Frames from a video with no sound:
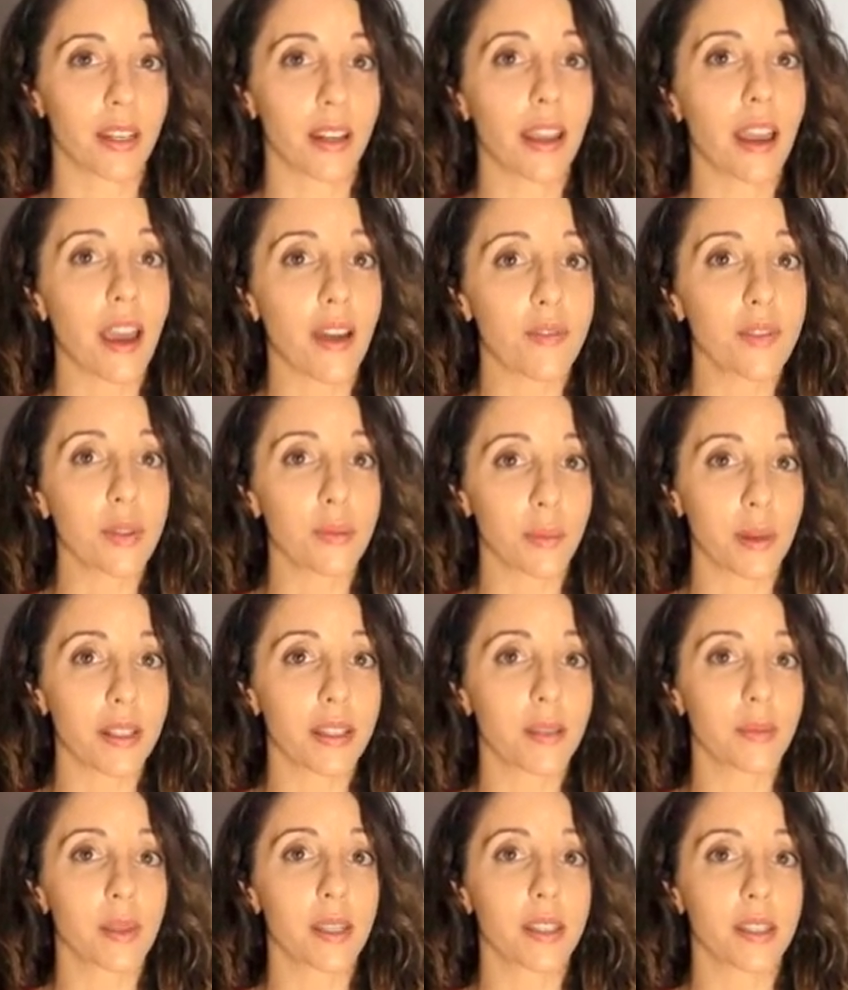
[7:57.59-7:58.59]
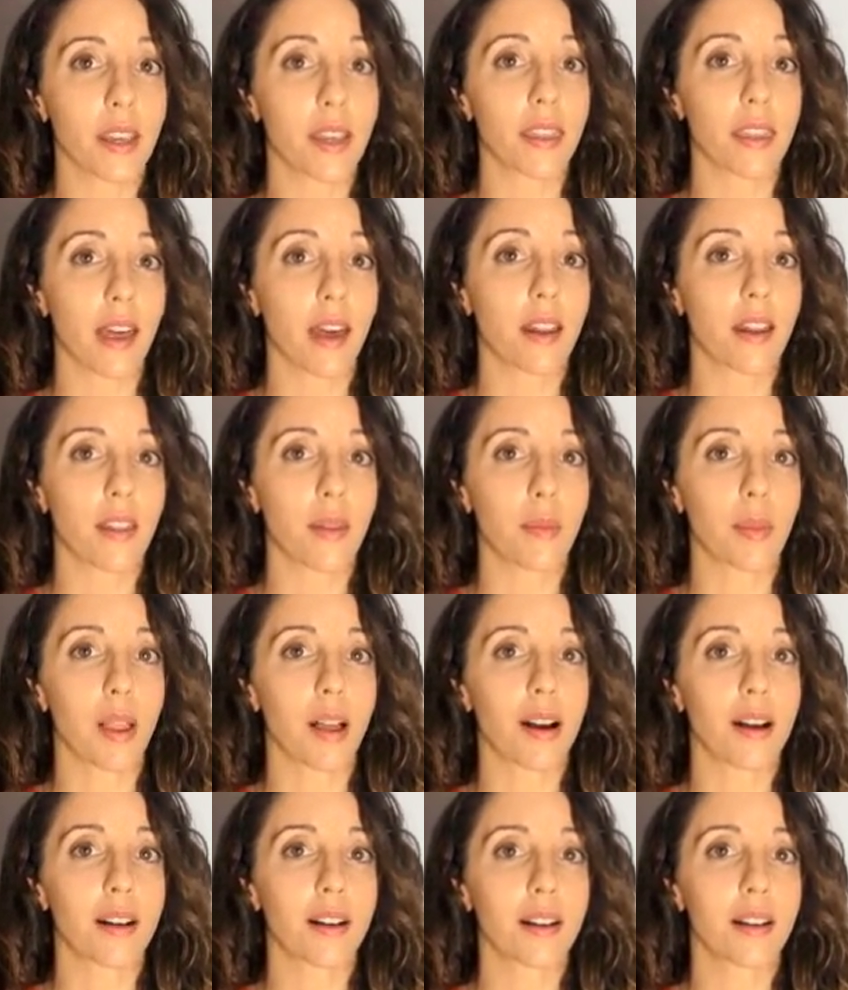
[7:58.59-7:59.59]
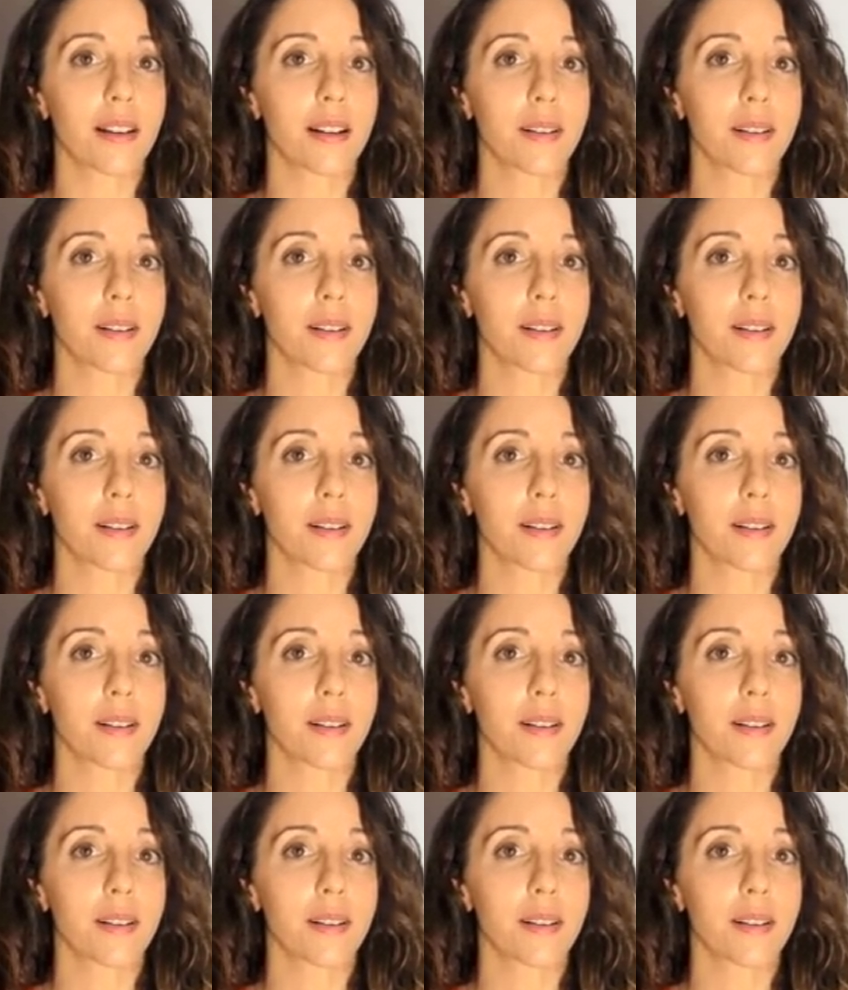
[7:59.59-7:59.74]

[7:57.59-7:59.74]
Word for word: And I have some recipes like that on the blog.